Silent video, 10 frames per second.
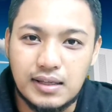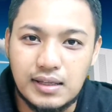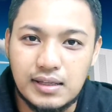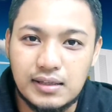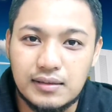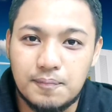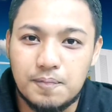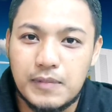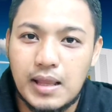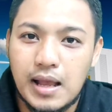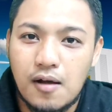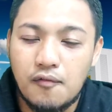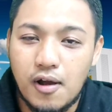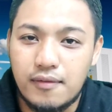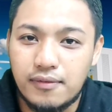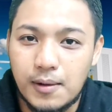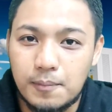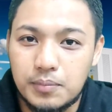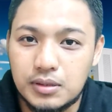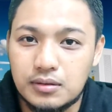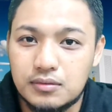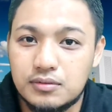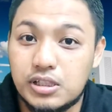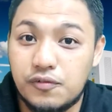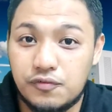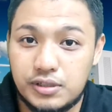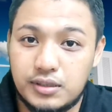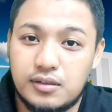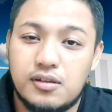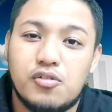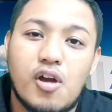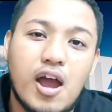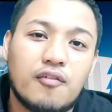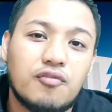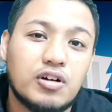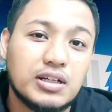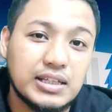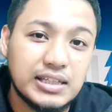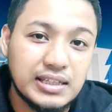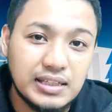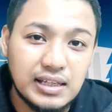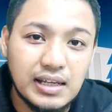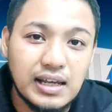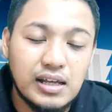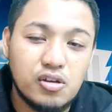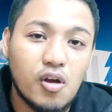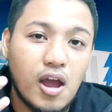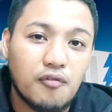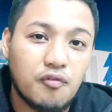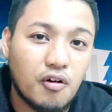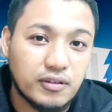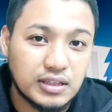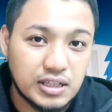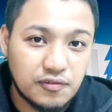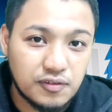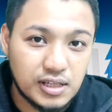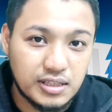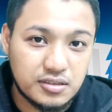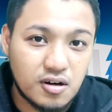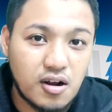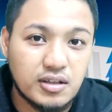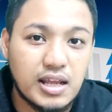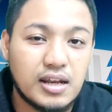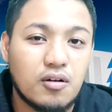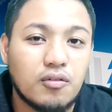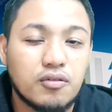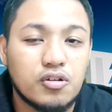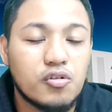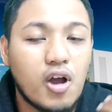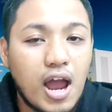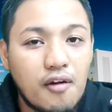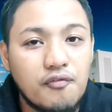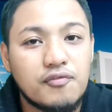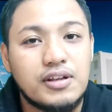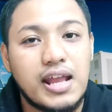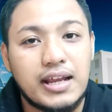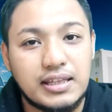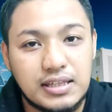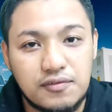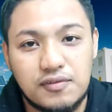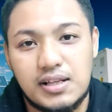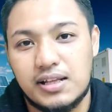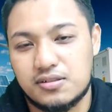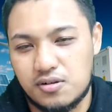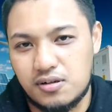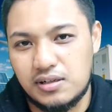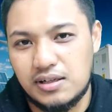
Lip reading: in, for example, different, you have working, you have positive electrode and also you have negative electrode.